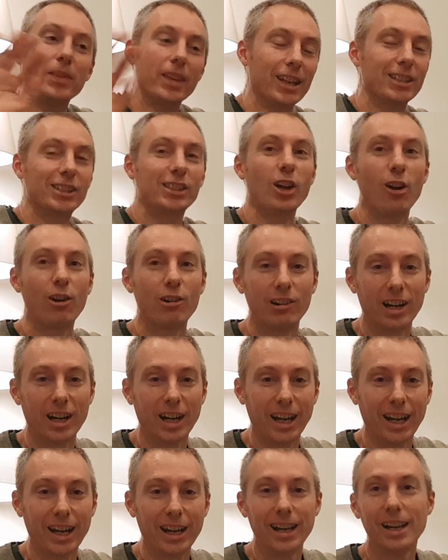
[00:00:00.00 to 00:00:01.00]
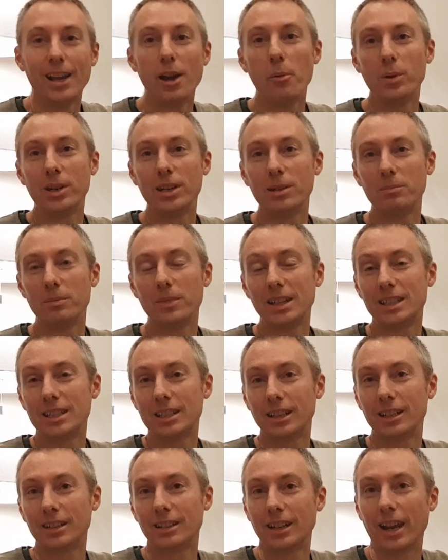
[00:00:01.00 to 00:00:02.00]
sorry, we didn't mean
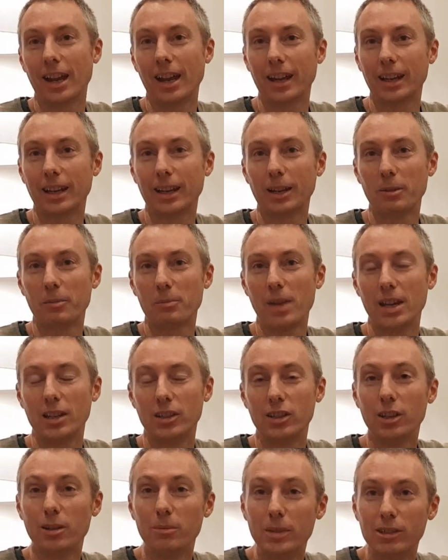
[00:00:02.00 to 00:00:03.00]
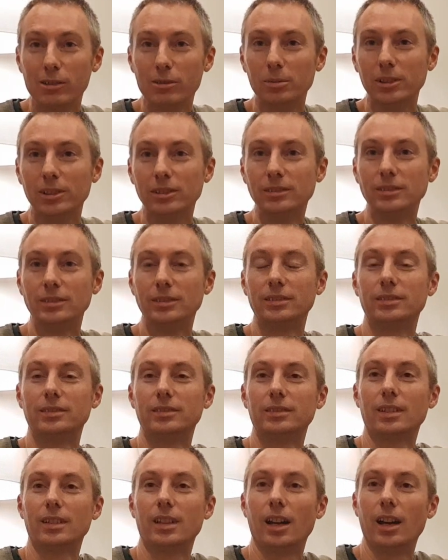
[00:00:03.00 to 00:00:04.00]
to like make you too miserable.
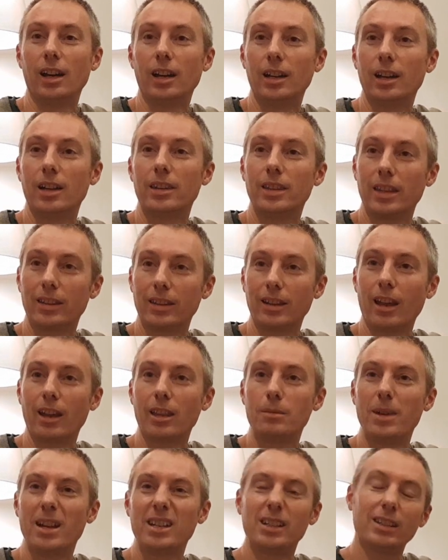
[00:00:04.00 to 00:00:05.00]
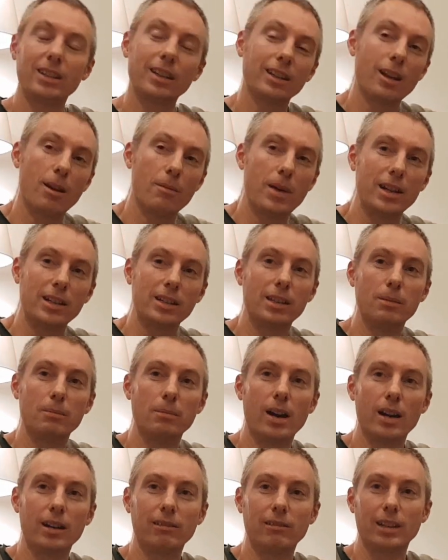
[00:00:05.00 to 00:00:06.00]
Then they go to the major, and then they come back to the
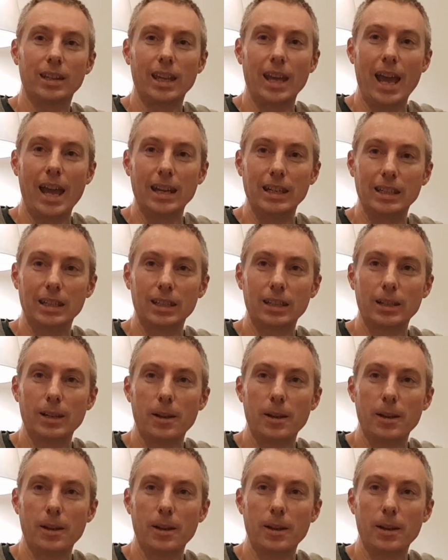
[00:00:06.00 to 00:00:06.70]
minor at the end.